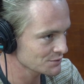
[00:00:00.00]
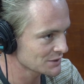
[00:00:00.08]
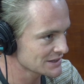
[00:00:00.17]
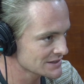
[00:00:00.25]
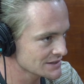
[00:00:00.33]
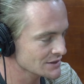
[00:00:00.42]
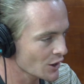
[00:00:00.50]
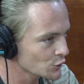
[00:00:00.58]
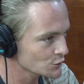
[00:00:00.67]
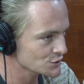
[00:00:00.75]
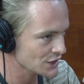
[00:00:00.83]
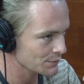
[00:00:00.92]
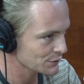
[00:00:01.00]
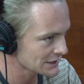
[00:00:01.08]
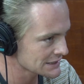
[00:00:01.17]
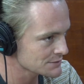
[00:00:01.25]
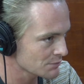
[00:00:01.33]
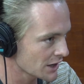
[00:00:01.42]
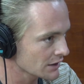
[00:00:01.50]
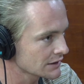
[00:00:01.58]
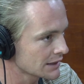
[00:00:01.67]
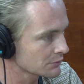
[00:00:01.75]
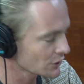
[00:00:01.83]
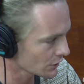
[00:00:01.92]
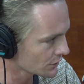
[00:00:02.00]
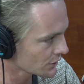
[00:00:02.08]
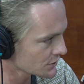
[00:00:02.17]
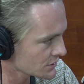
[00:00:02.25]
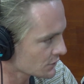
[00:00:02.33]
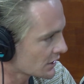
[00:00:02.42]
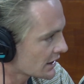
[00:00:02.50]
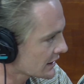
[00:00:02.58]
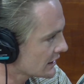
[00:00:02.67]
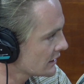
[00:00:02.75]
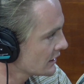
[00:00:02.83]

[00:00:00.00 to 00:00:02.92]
There's this old Japanese monk named Kodo Sawaki.